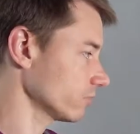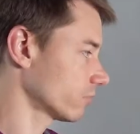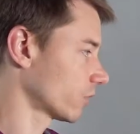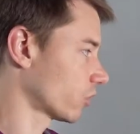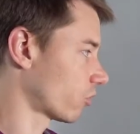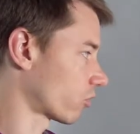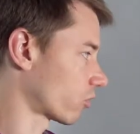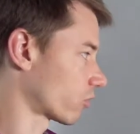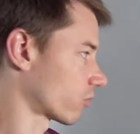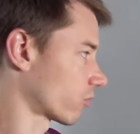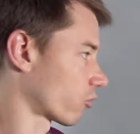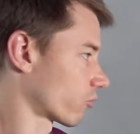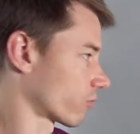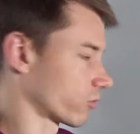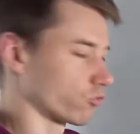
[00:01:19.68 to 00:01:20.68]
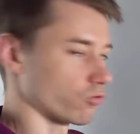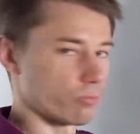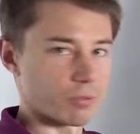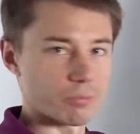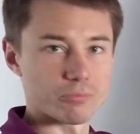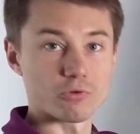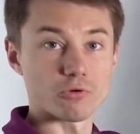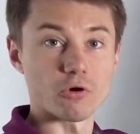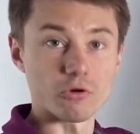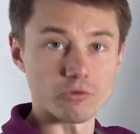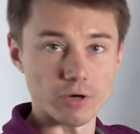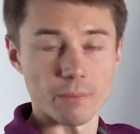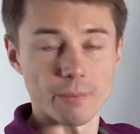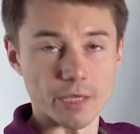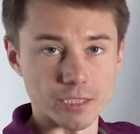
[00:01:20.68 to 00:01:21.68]
Or group
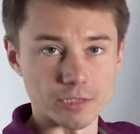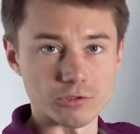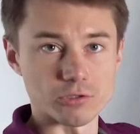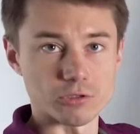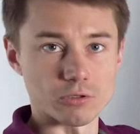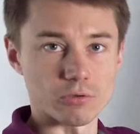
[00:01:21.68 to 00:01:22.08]
program manager.